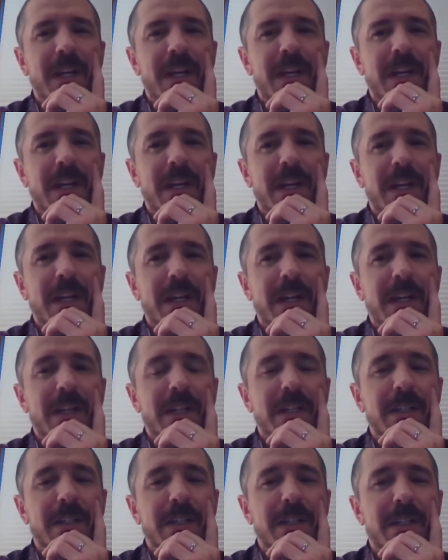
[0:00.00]

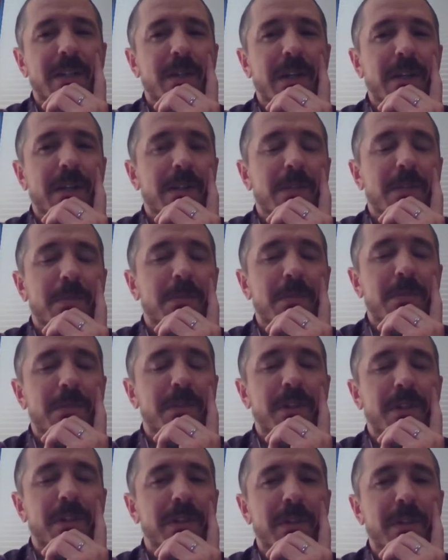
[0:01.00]
uh, you know it would
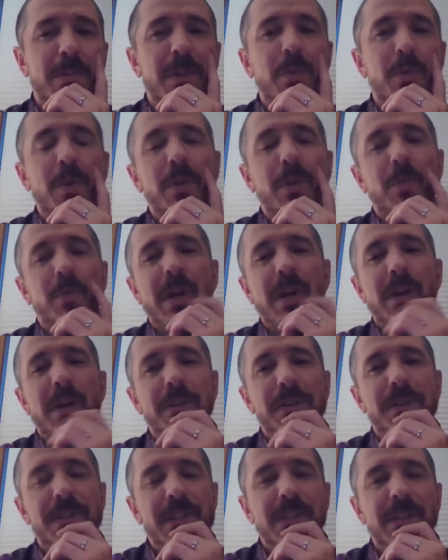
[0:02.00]
certainly be worthwhile
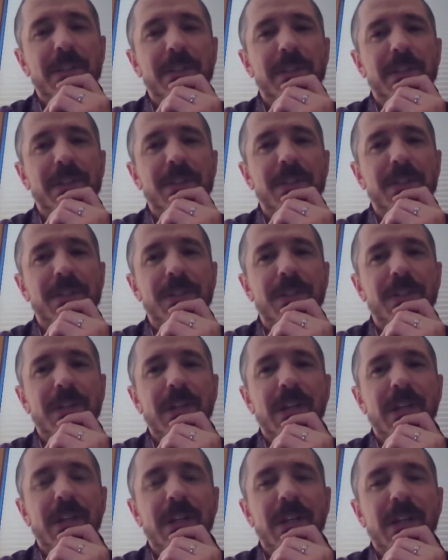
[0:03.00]
to say the least
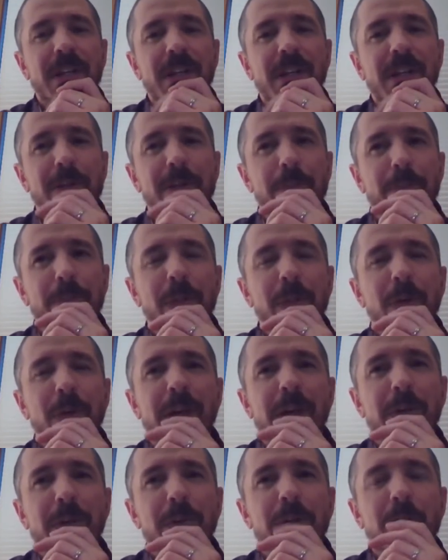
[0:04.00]
um, you know,
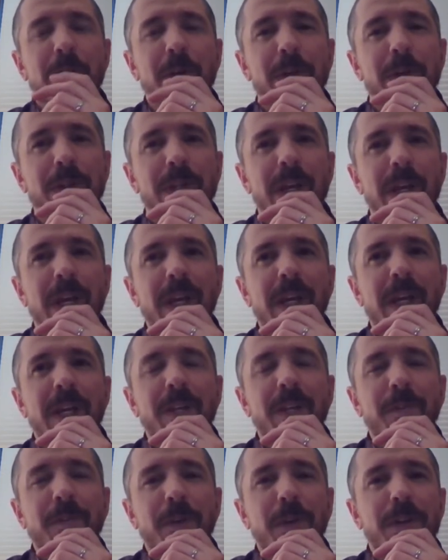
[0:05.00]
I don't know as
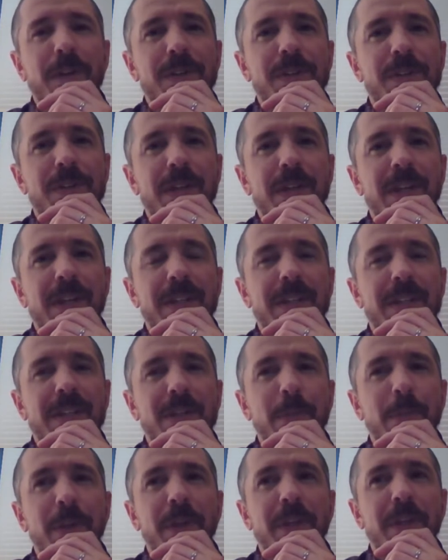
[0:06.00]
as far as
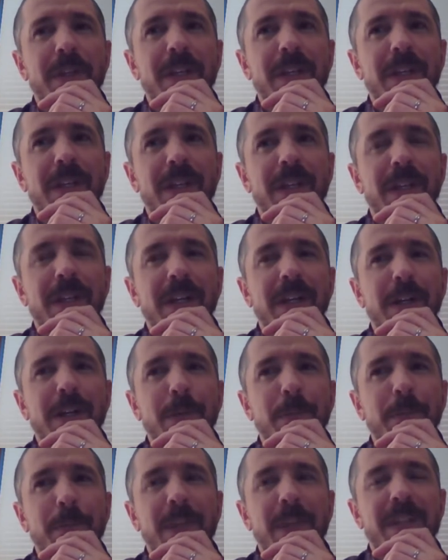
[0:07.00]
accessibility
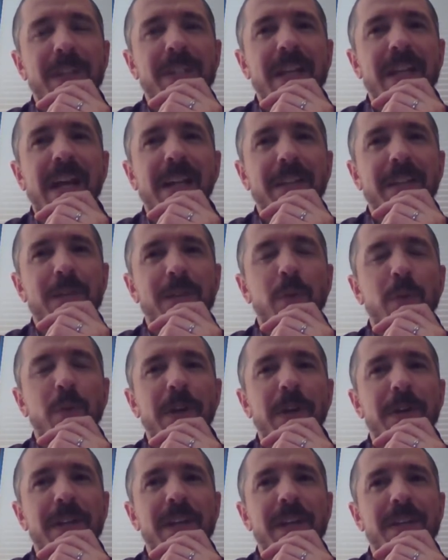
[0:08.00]
um, exactly
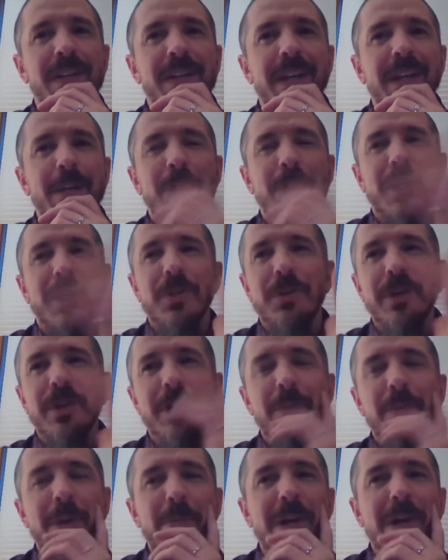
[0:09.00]
where it is. I can picture it
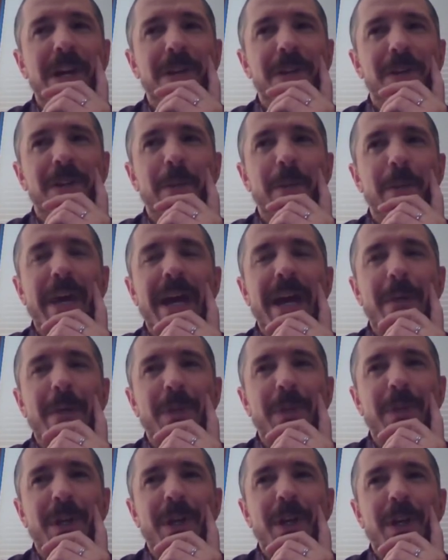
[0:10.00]
in my mind on the map
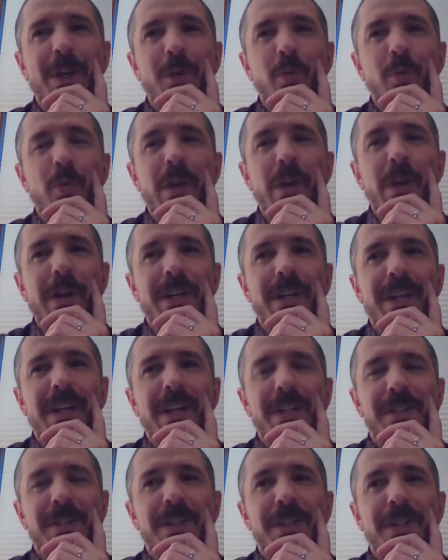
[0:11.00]
where it
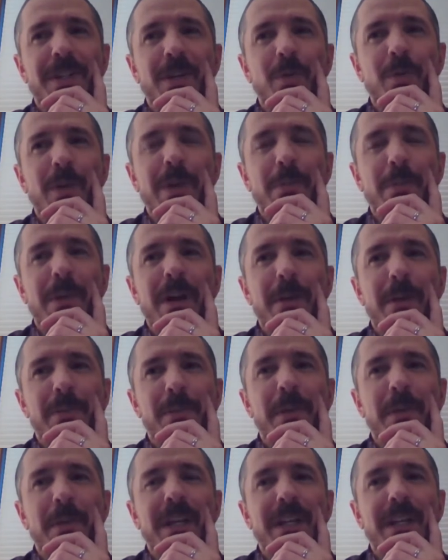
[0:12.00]
cuts under, where it
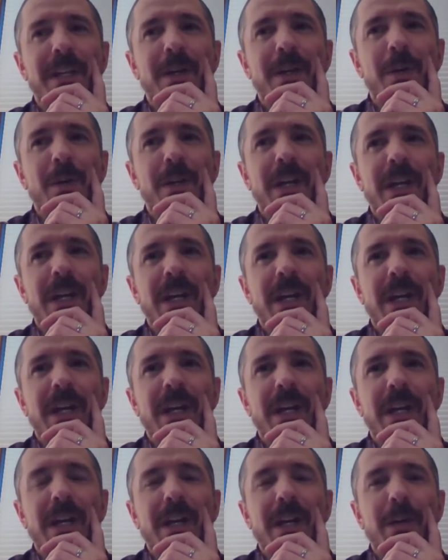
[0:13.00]
pops back out.
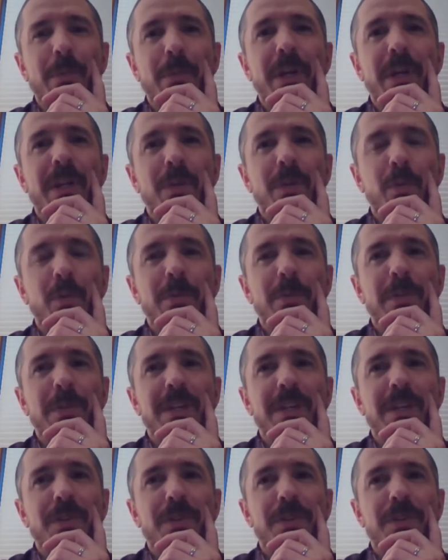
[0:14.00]
Uh, but it would be
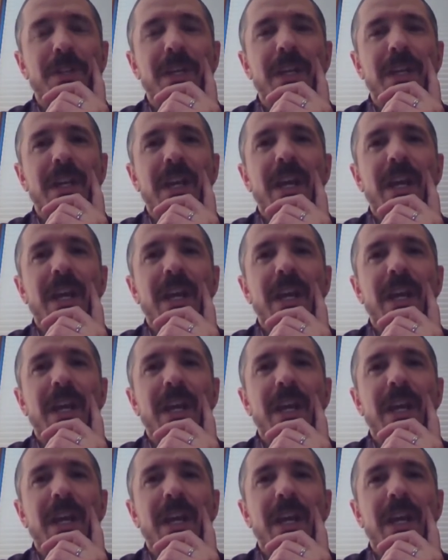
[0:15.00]
interesting.